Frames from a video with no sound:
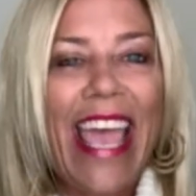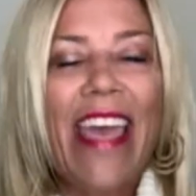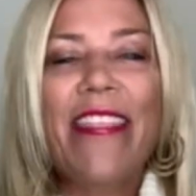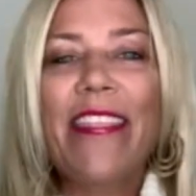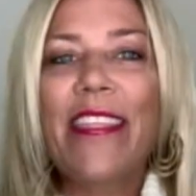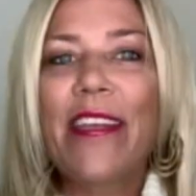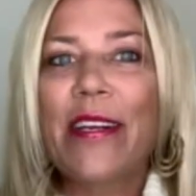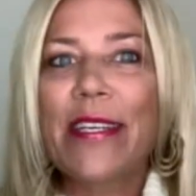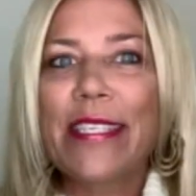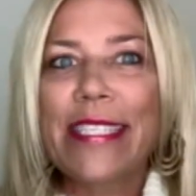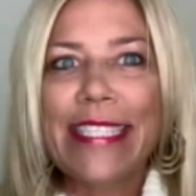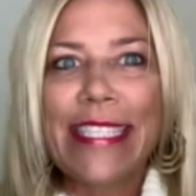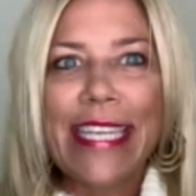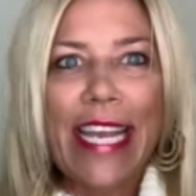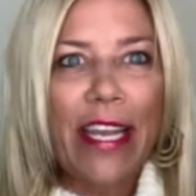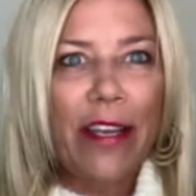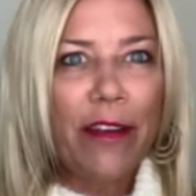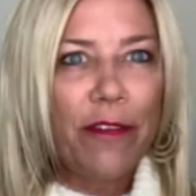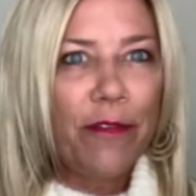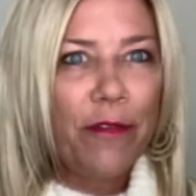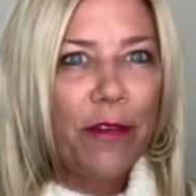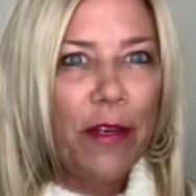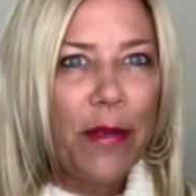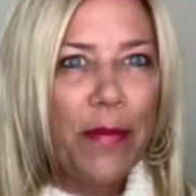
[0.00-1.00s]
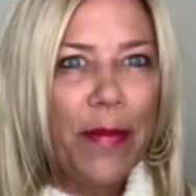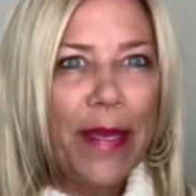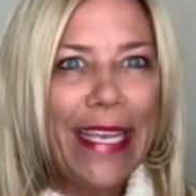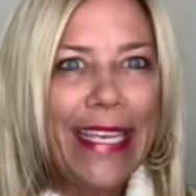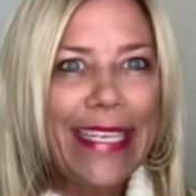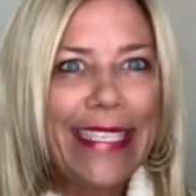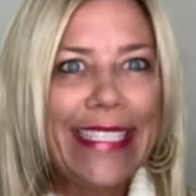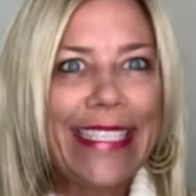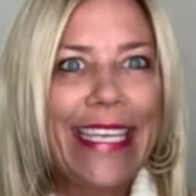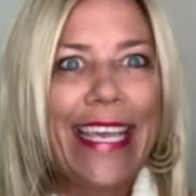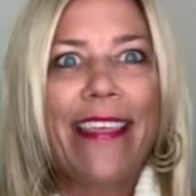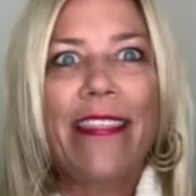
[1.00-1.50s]
There are style
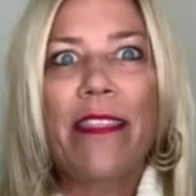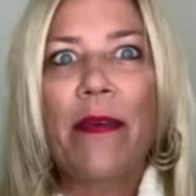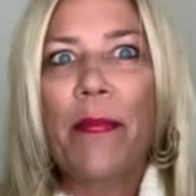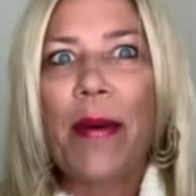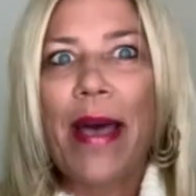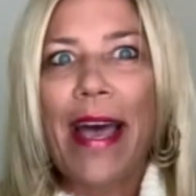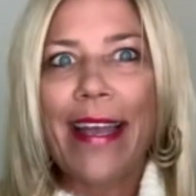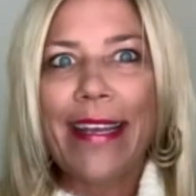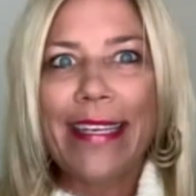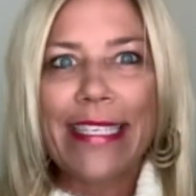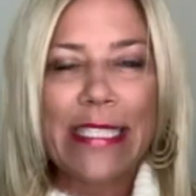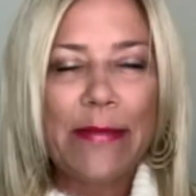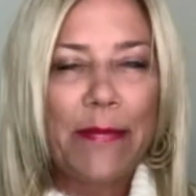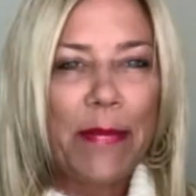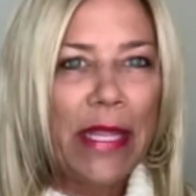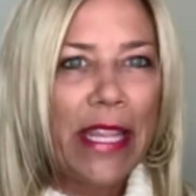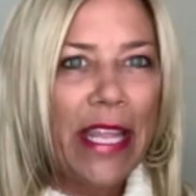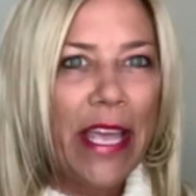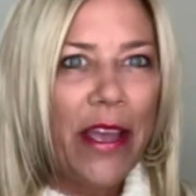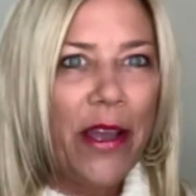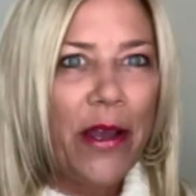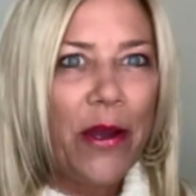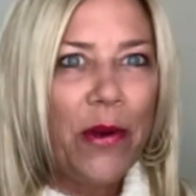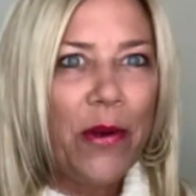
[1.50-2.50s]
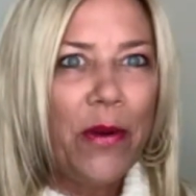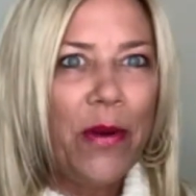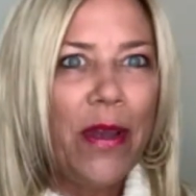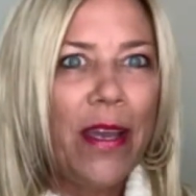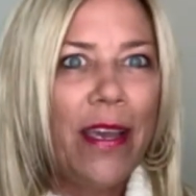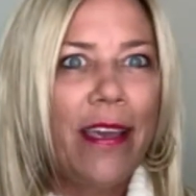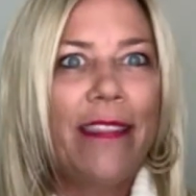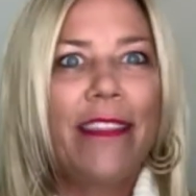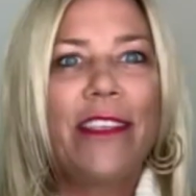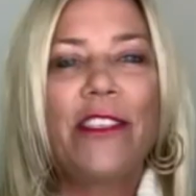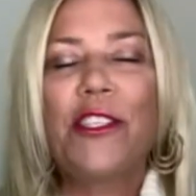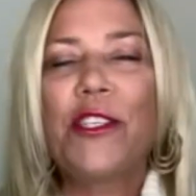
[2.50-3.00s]
freebies in the box below
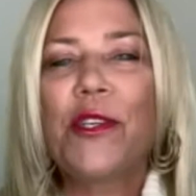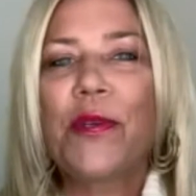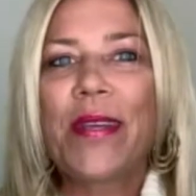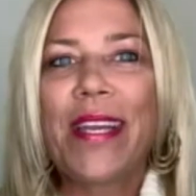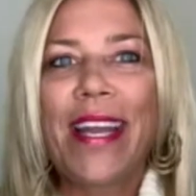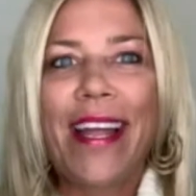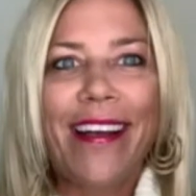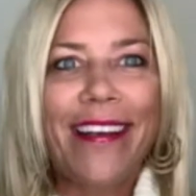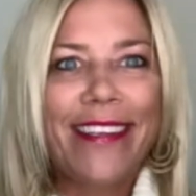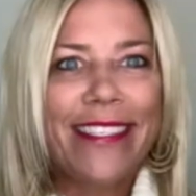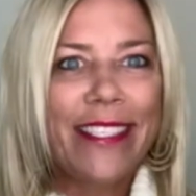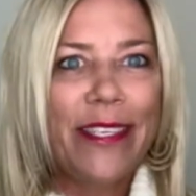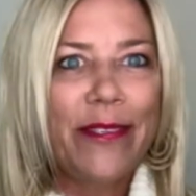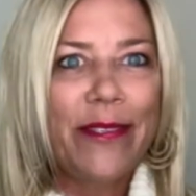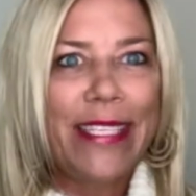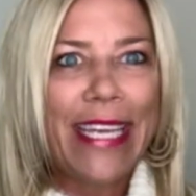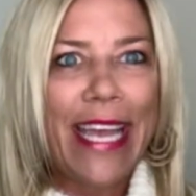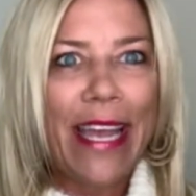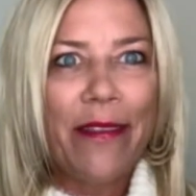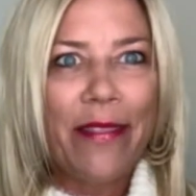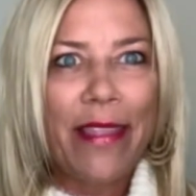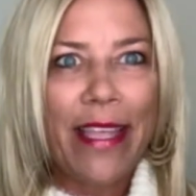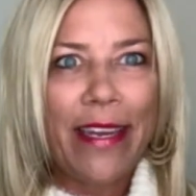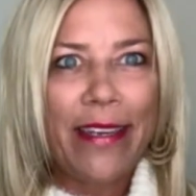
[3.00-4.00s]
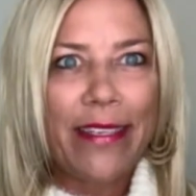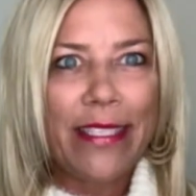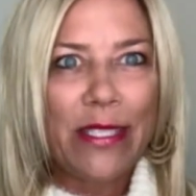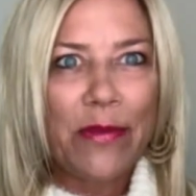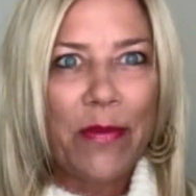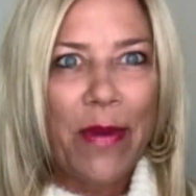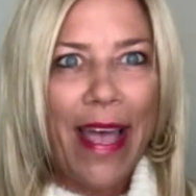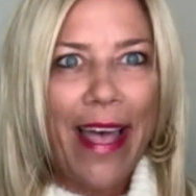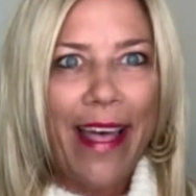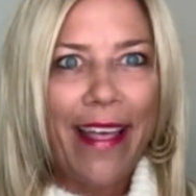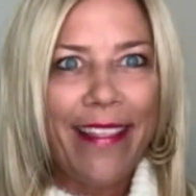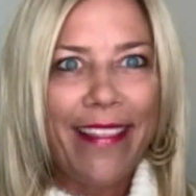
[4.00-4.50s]
that you can also download as
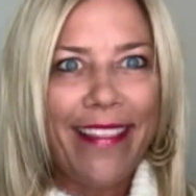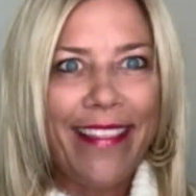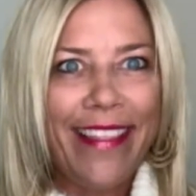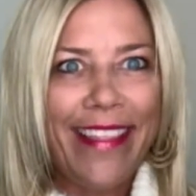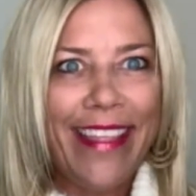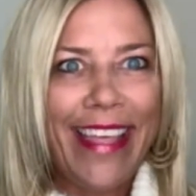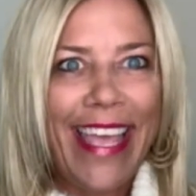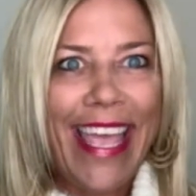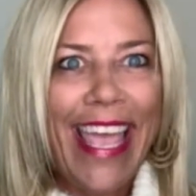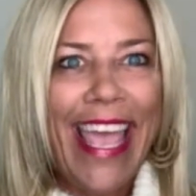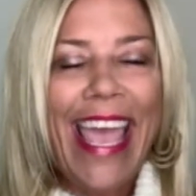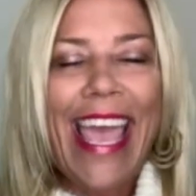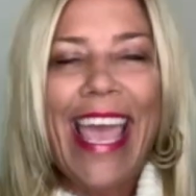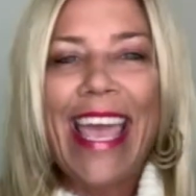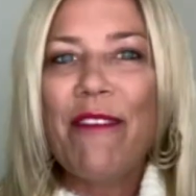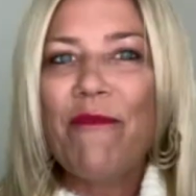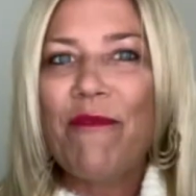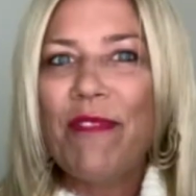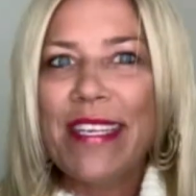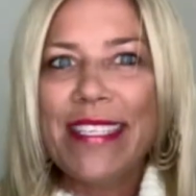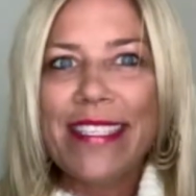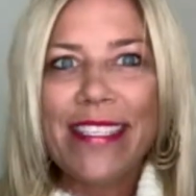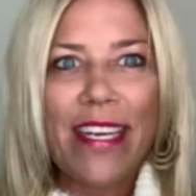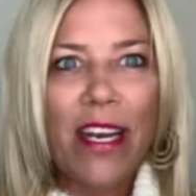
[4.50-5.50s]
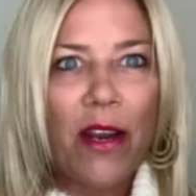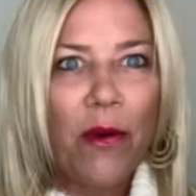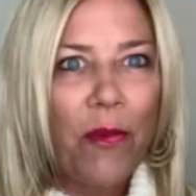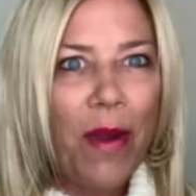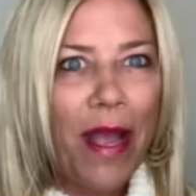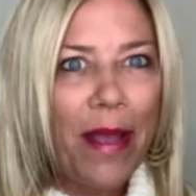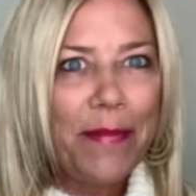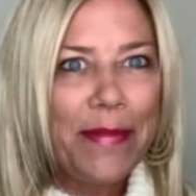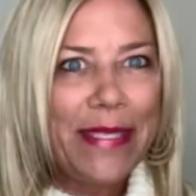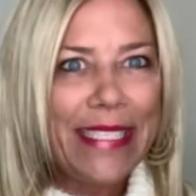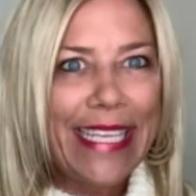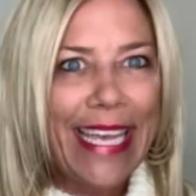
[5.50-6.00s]
well, and visit our
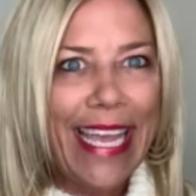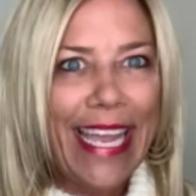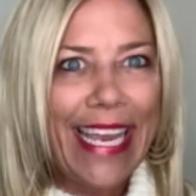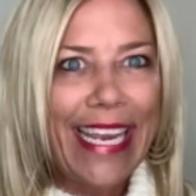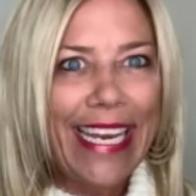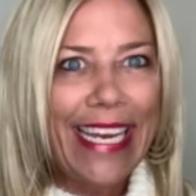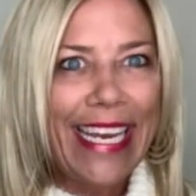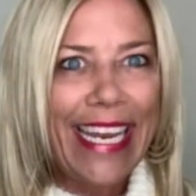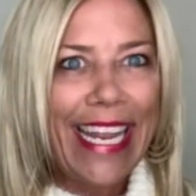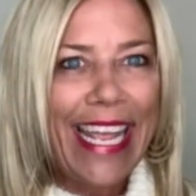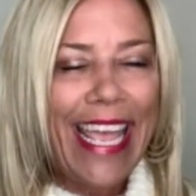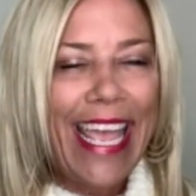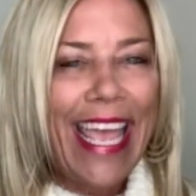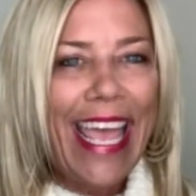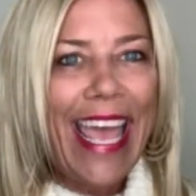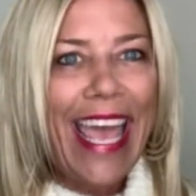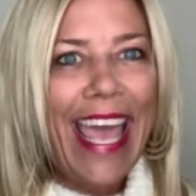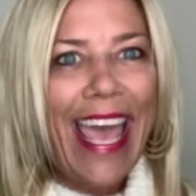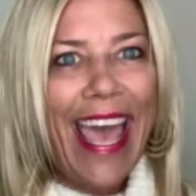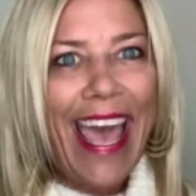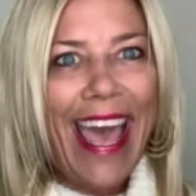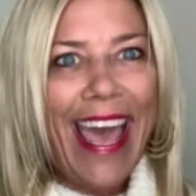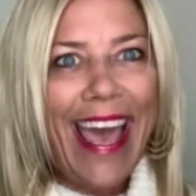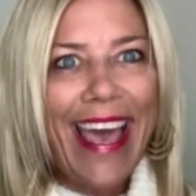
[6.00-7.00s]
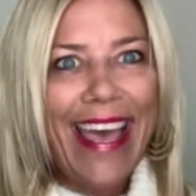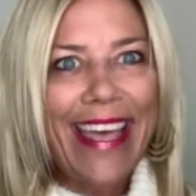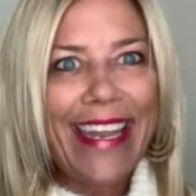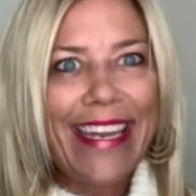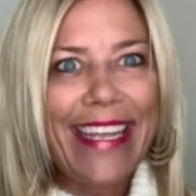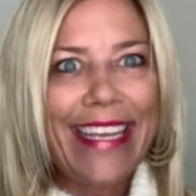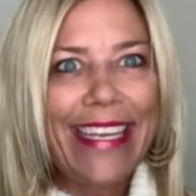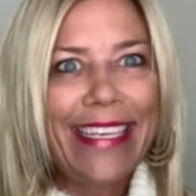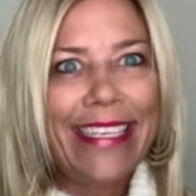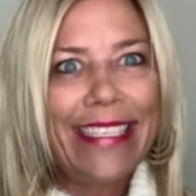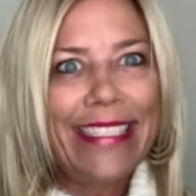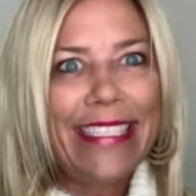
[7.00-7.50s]
website at
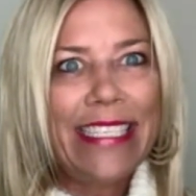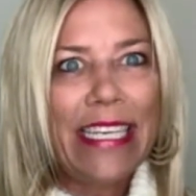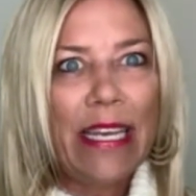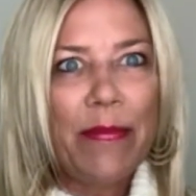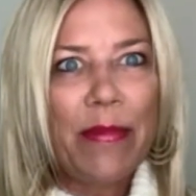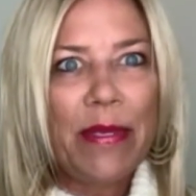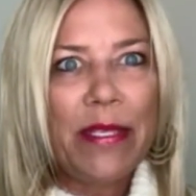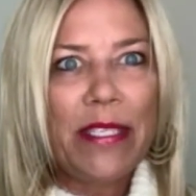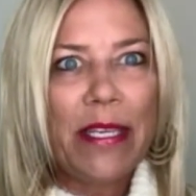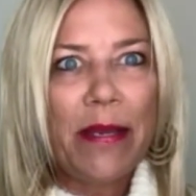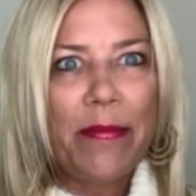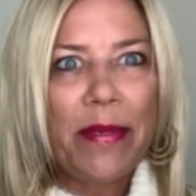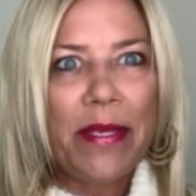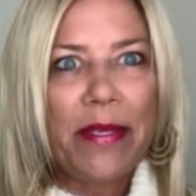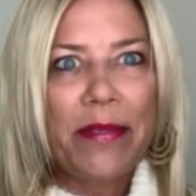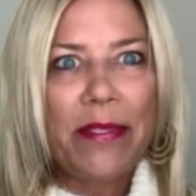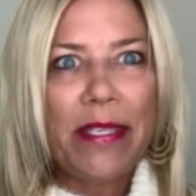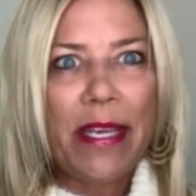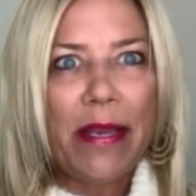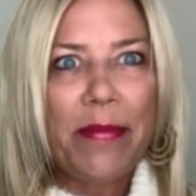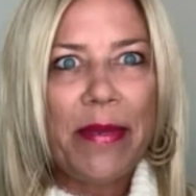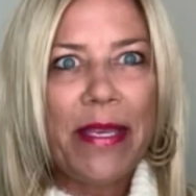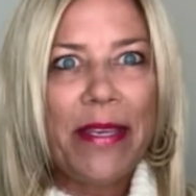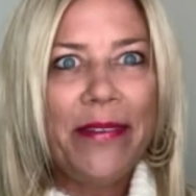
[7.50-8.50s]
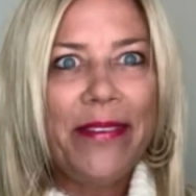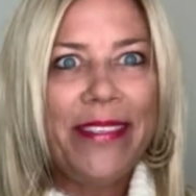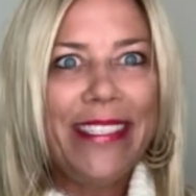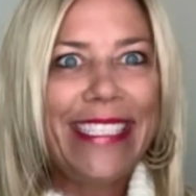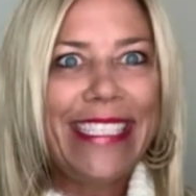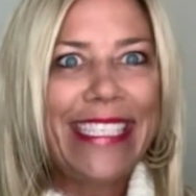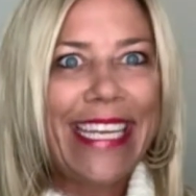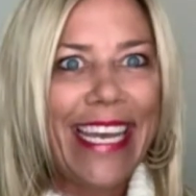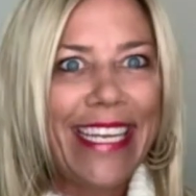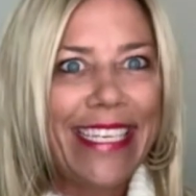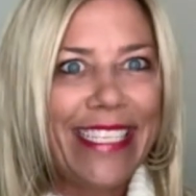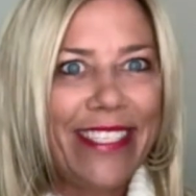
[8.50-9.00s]
w w w
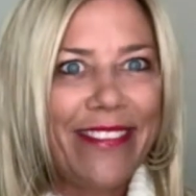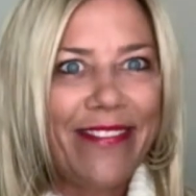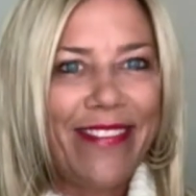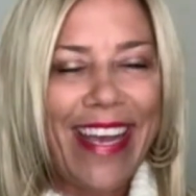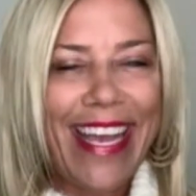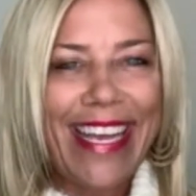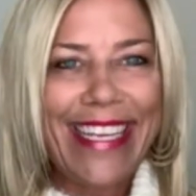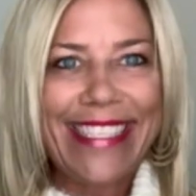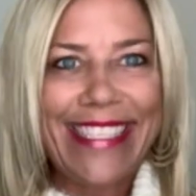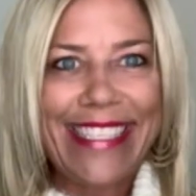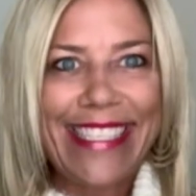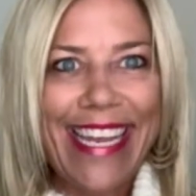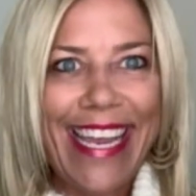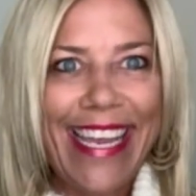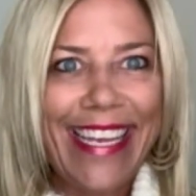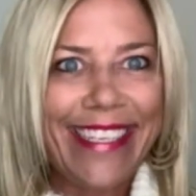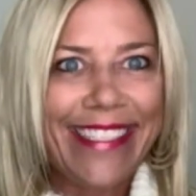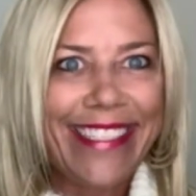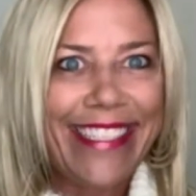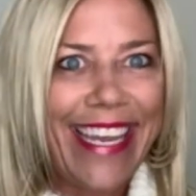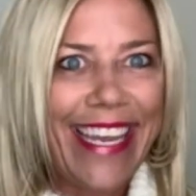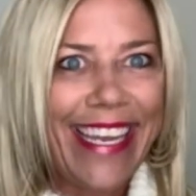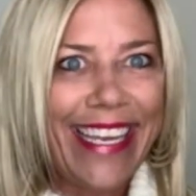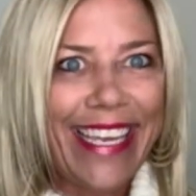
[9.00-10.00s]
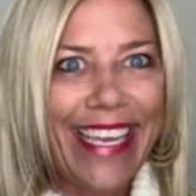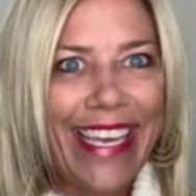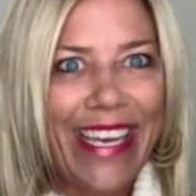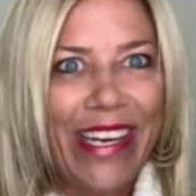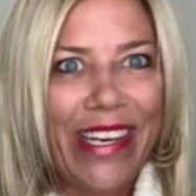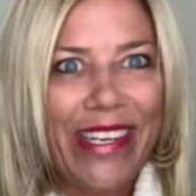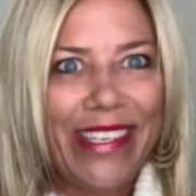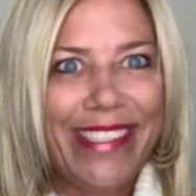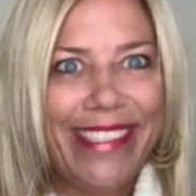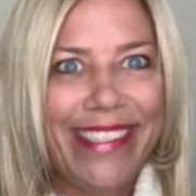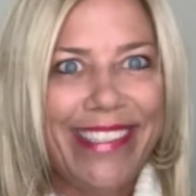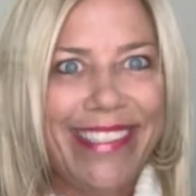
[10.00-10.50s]
dot divine style dot
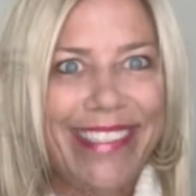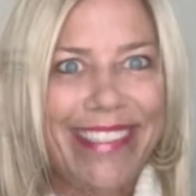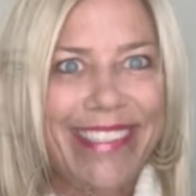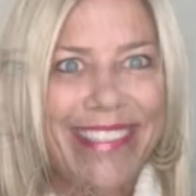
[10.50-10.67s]
co.